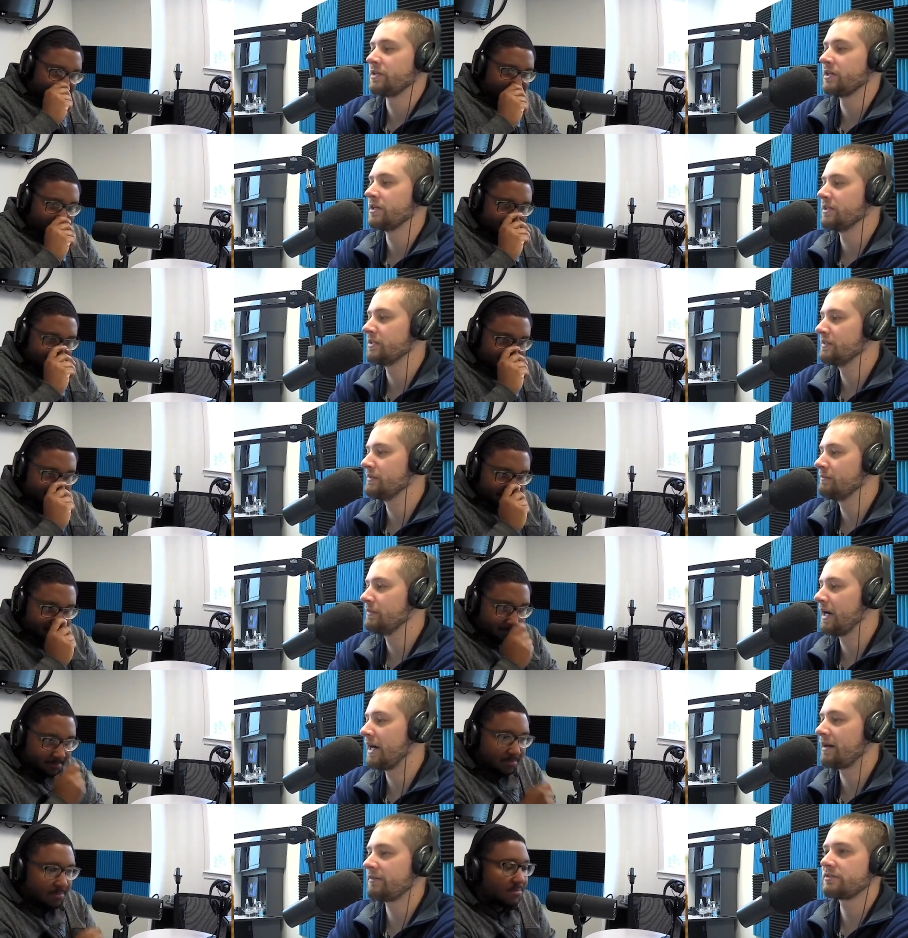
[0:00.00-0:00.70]

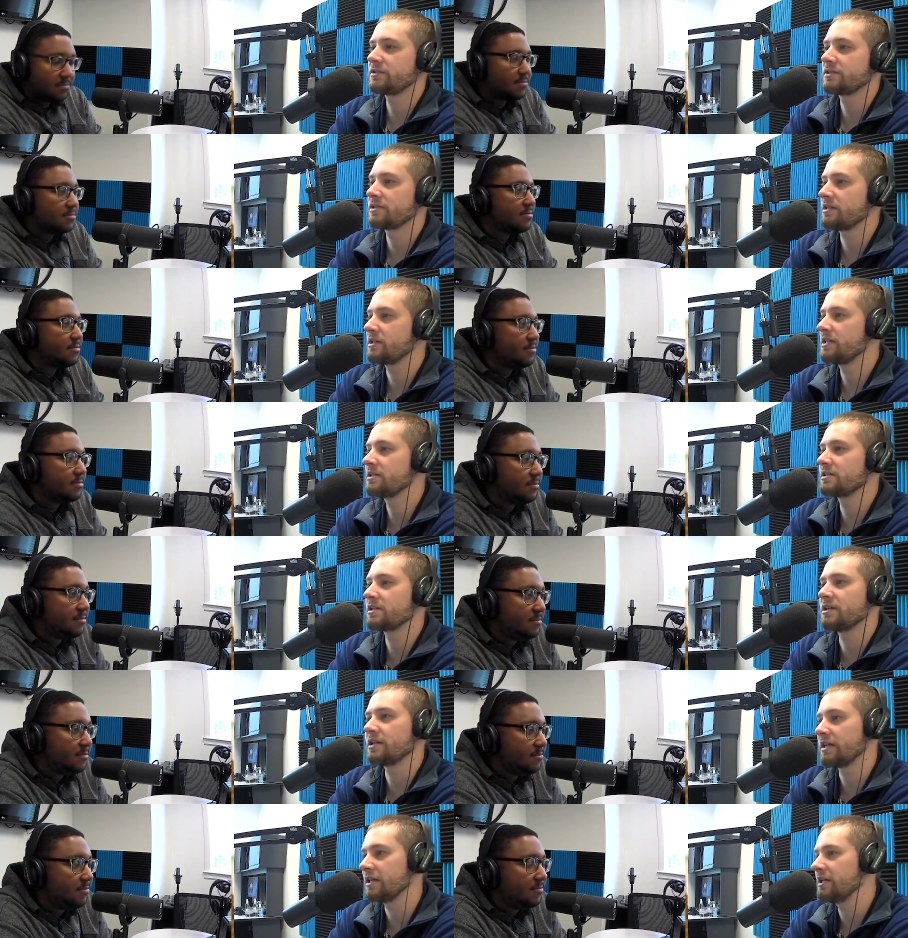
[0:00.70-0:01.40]
Speaker 1: Um, obviously,
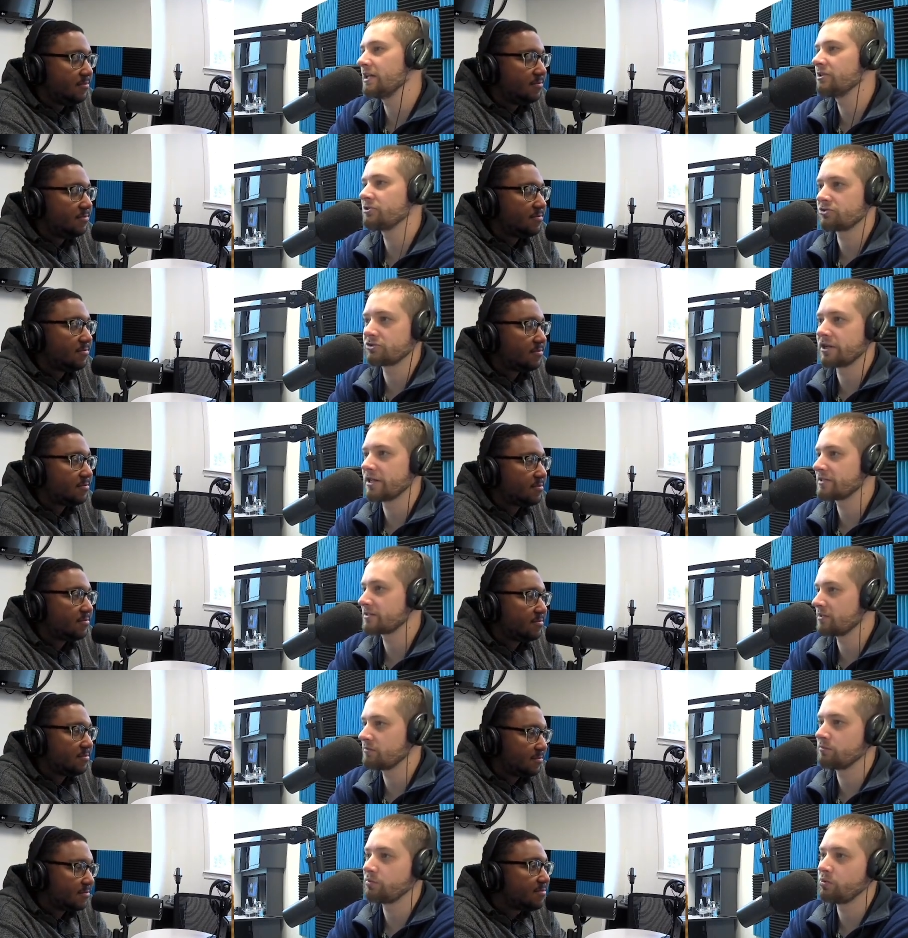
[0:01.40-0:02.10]
he's going to get injured
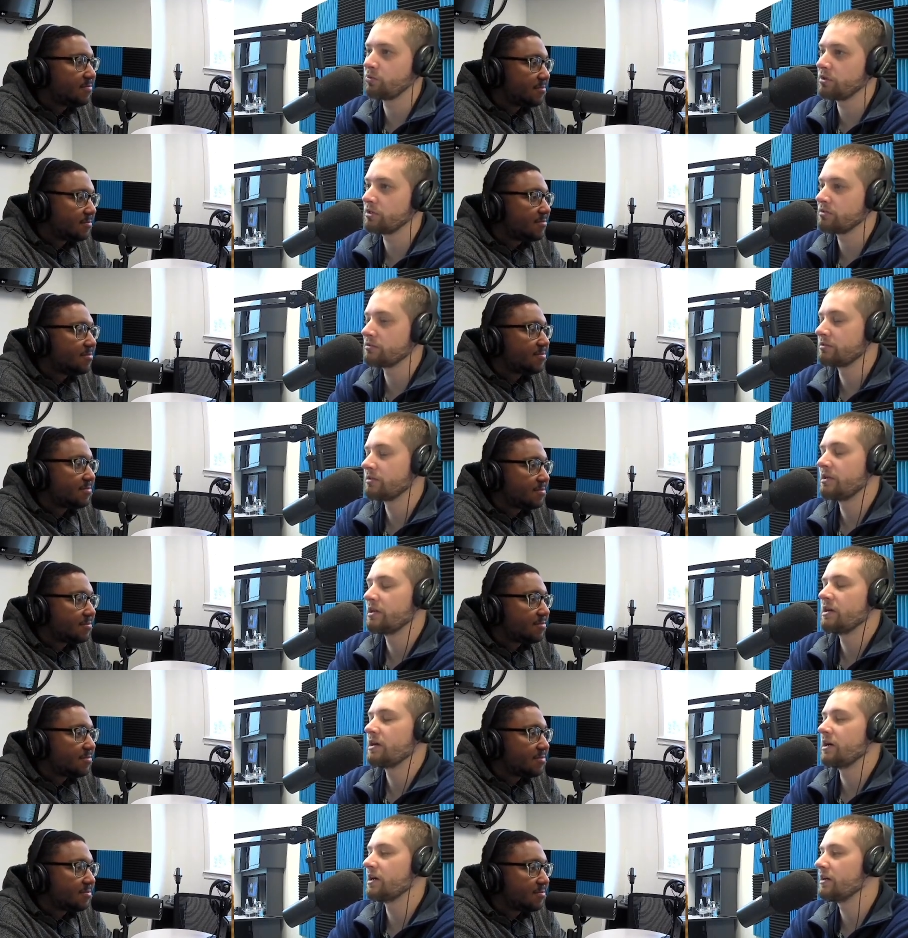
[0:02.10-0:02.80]
at some point,
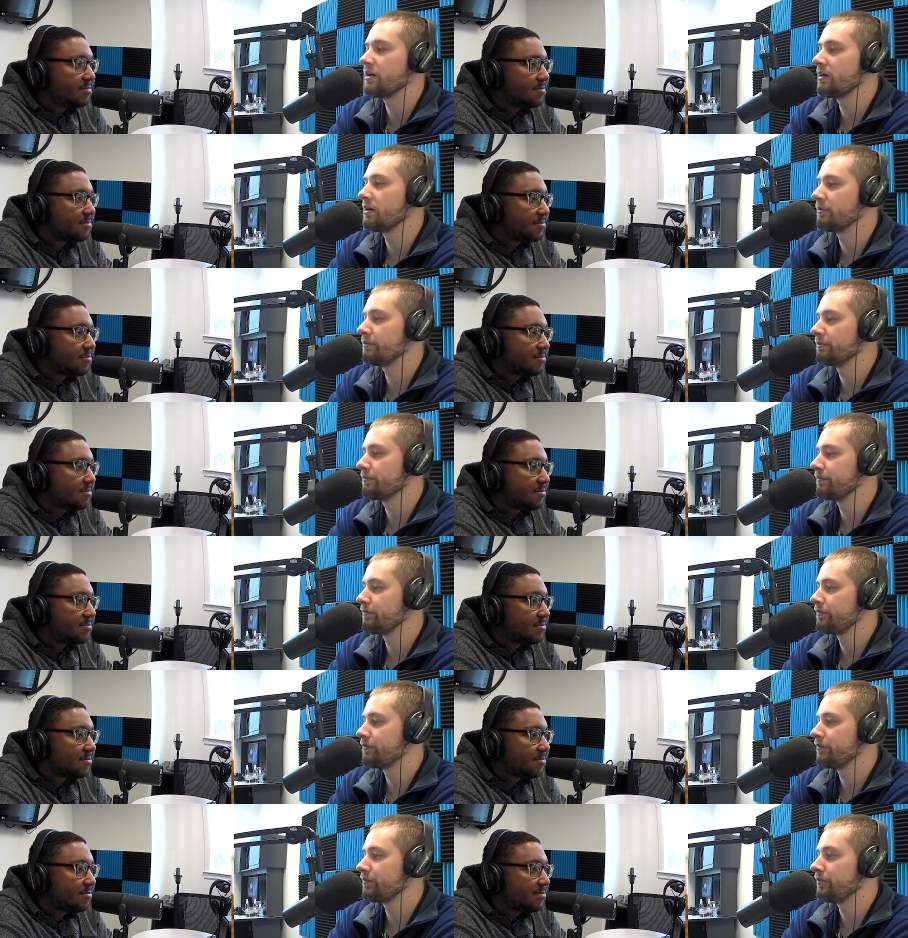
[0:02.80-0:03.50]
um,
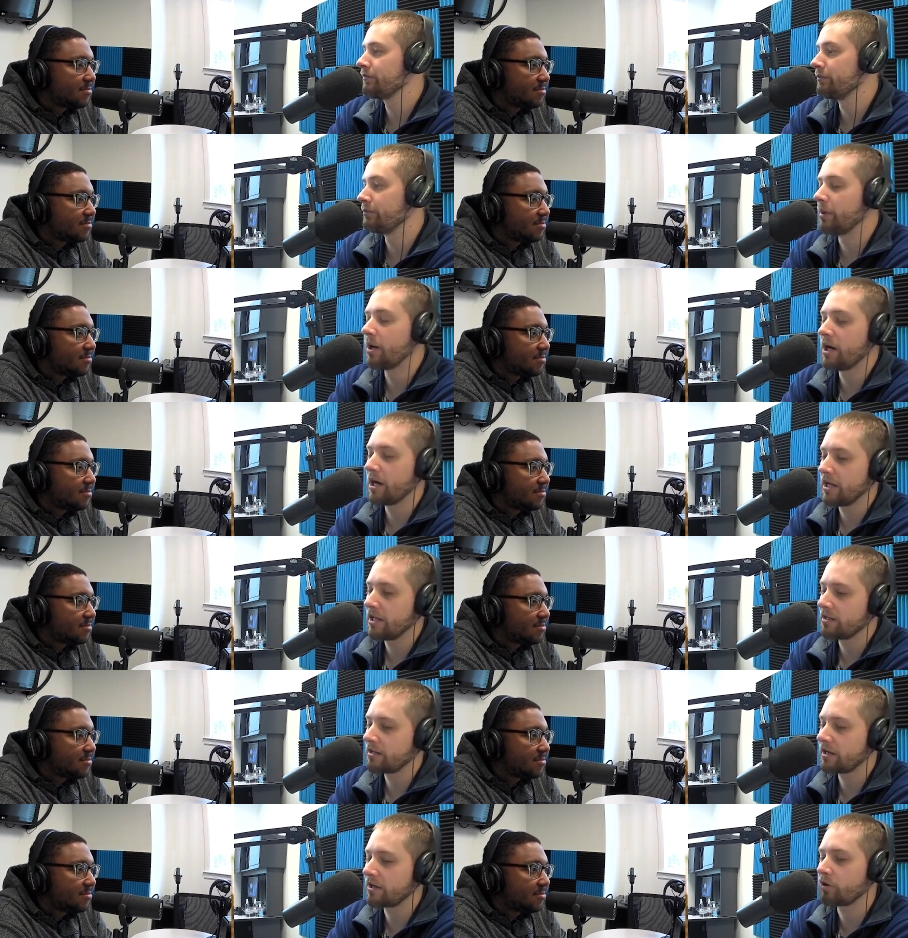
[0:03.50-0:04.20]

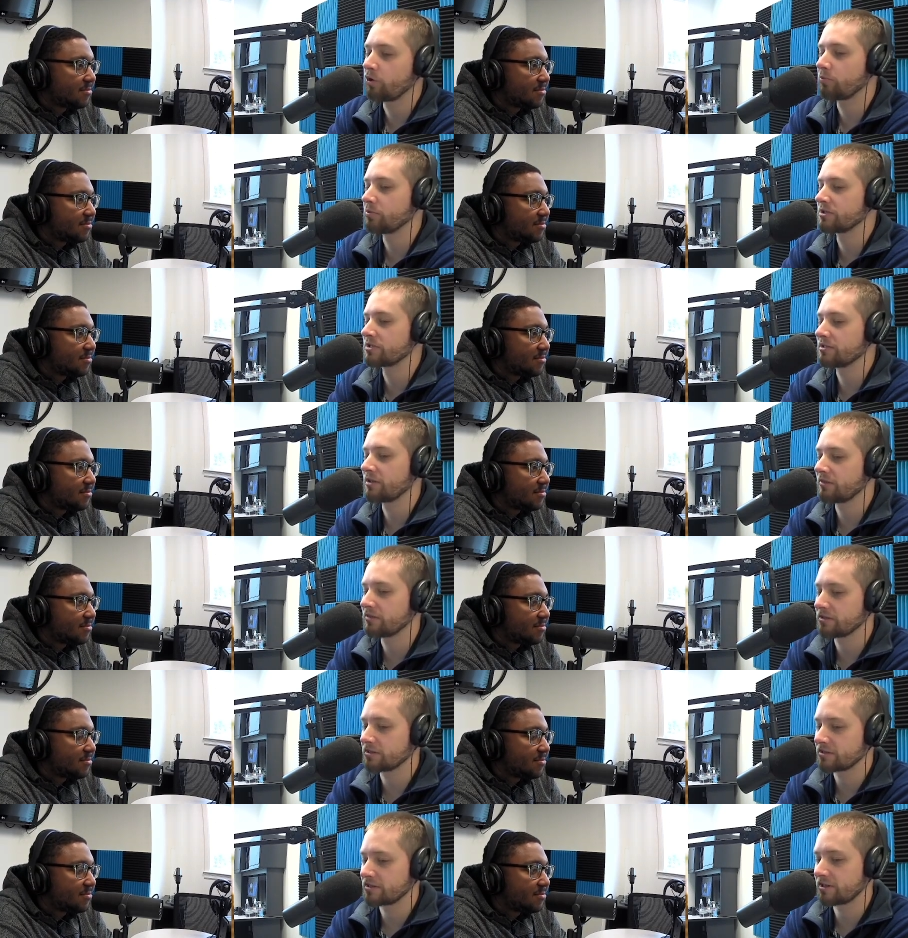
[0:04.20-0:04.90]
but I hope it's
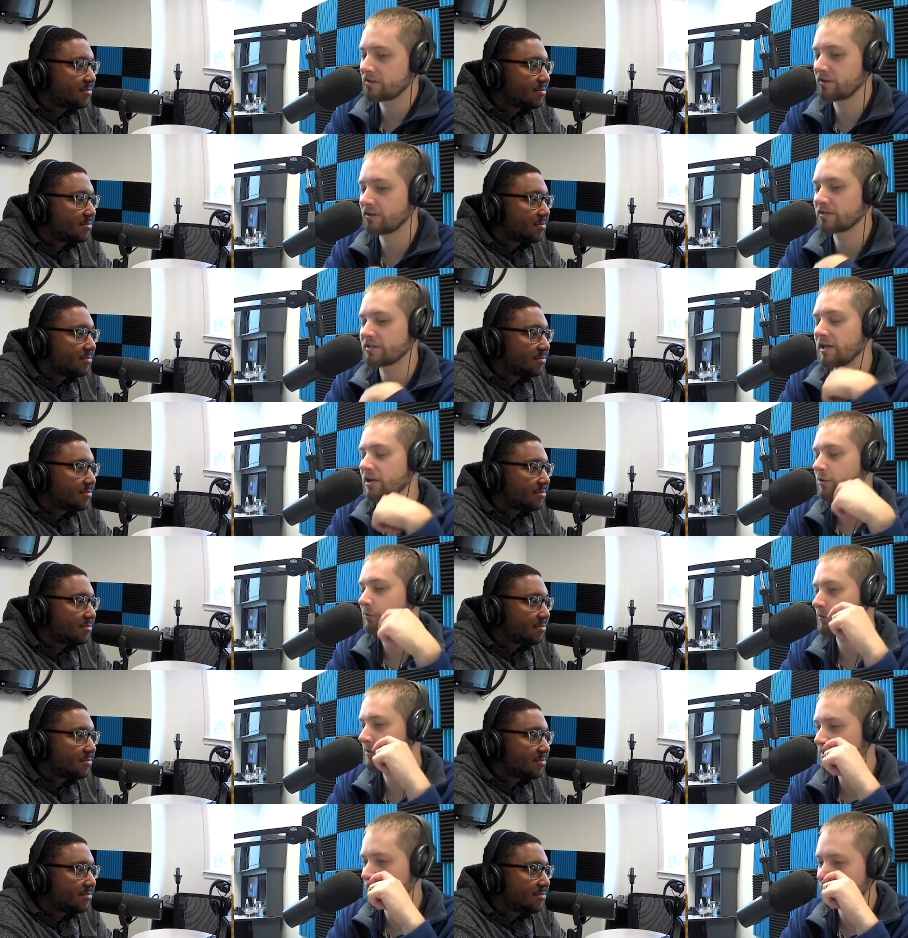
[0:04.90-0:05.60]
nothing serious. I
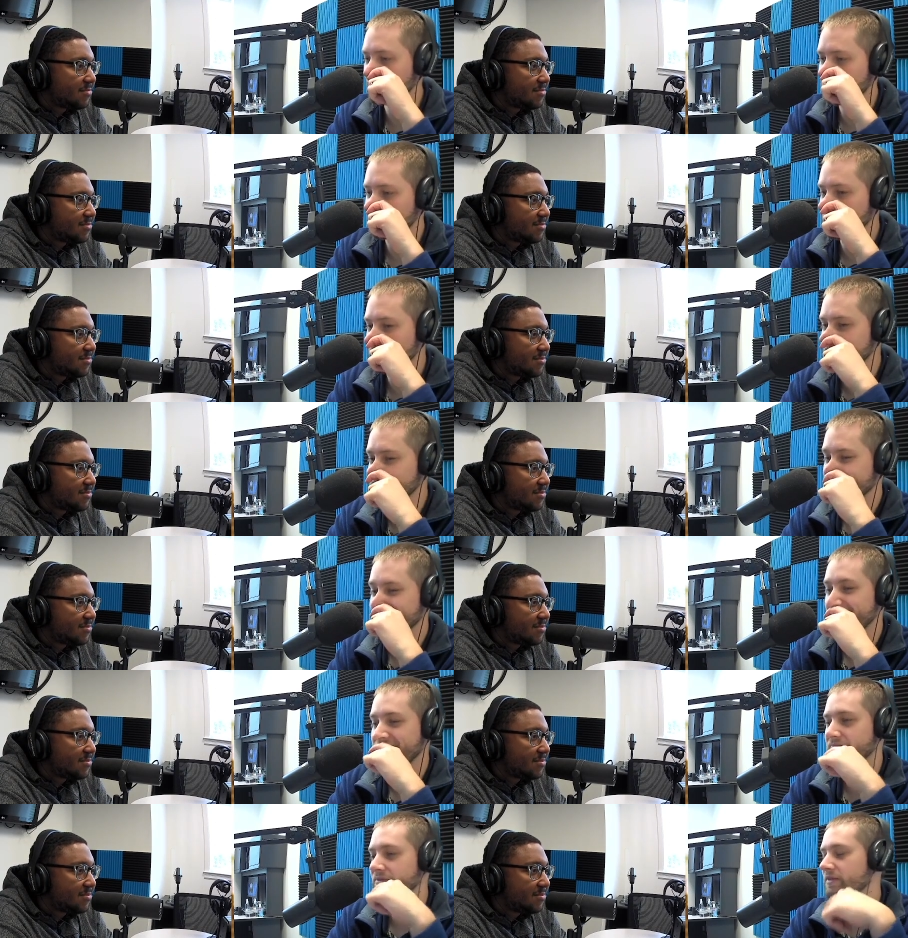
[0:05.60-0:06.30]
hope it's
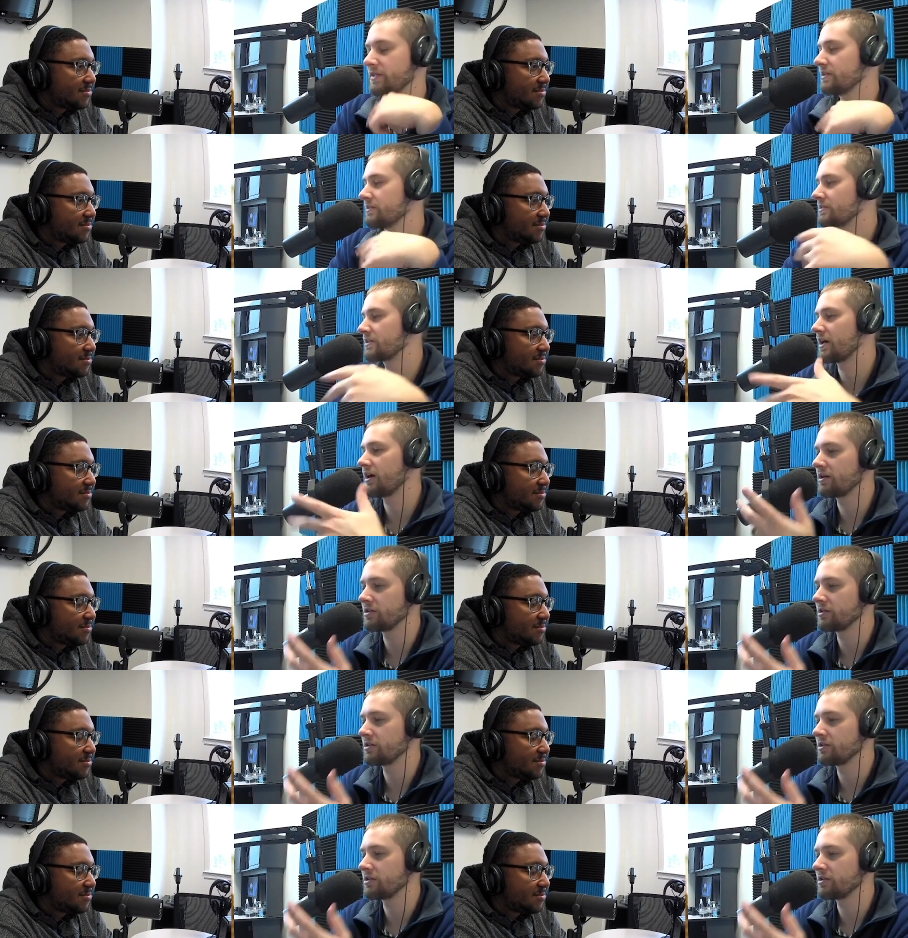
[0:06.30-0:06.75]
nothing that's